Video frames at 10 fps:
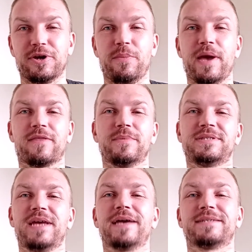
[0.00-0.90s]
going to make the
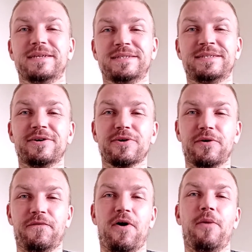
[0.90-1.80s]
mistakes, and he's still going
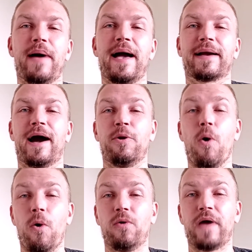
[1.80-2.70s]
to fall back on
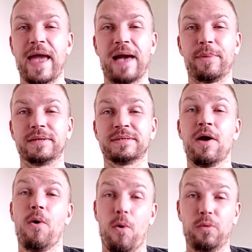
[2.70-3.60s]
old habits,
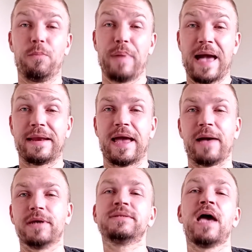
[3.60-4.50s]
old bad
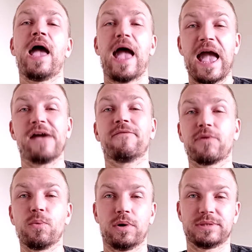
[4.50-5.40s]
habits
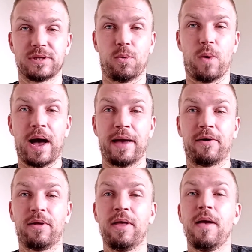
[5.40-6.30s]
every once in a
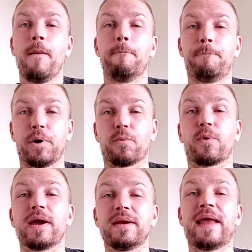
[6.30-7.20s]
while. But
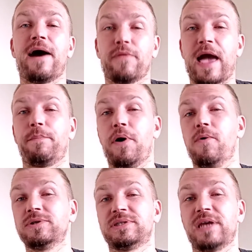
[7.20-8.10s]
right now, that
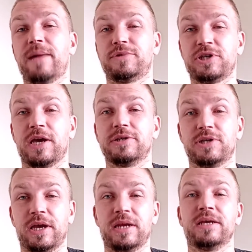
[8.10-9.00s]
post step change
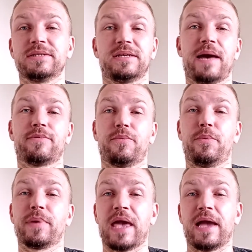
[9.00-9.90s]
in his
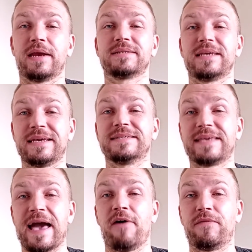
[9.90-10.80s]
adaptable mechanics is
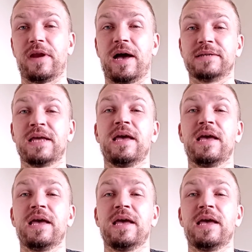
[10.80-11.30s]
galvanized.